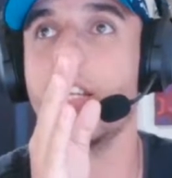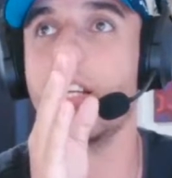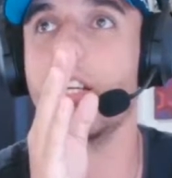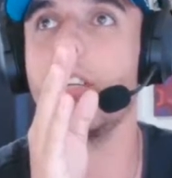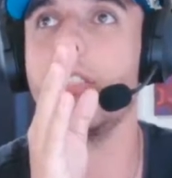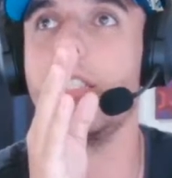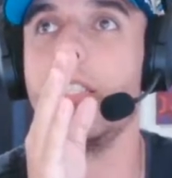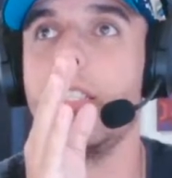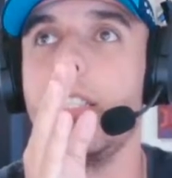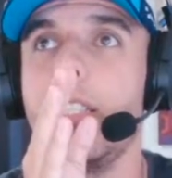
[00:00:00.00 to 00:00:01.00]
they're going to go
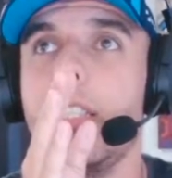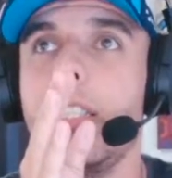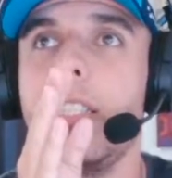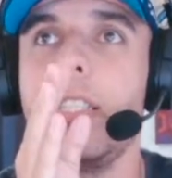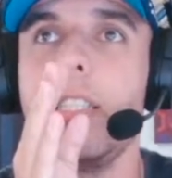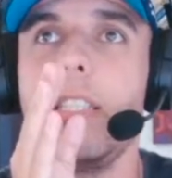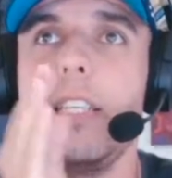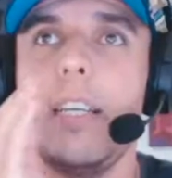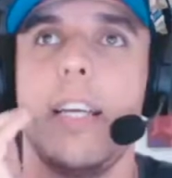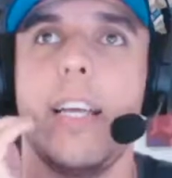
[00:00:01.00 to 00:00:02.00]

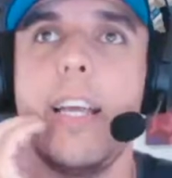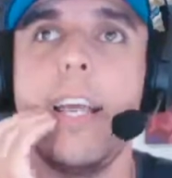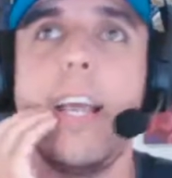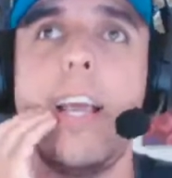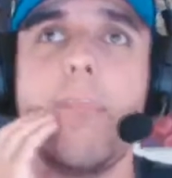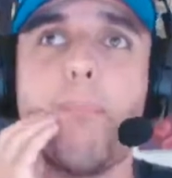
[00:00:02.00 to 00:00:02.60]
here.